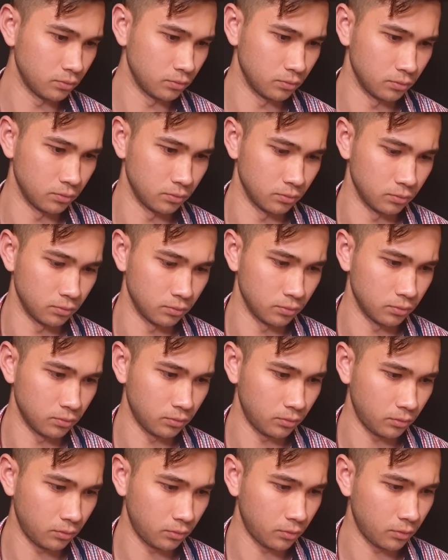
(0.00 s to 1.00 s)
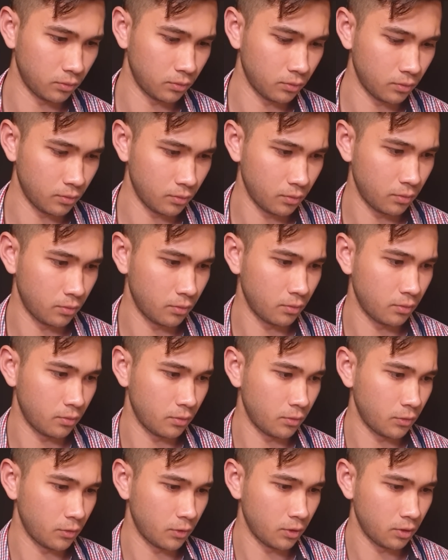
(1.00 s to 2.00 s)
moment, dear. I
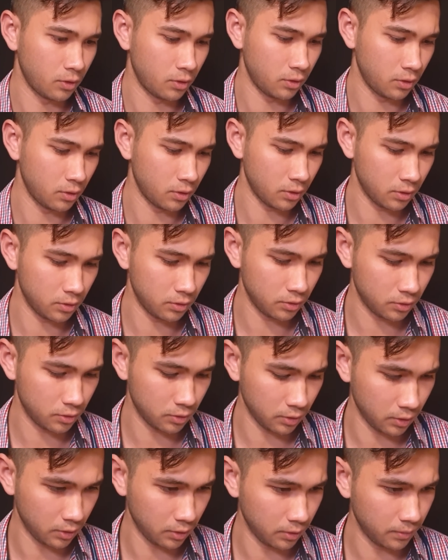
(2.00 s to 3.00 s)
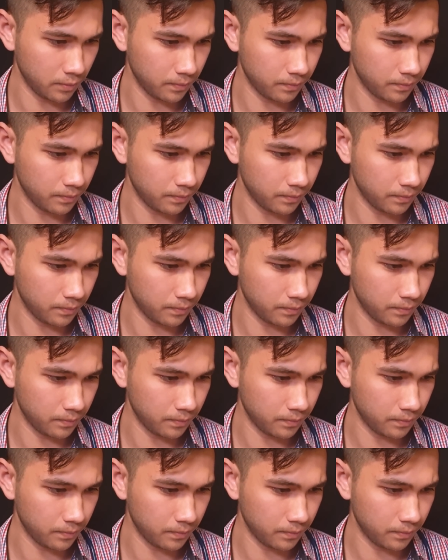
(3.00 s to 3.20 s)
see.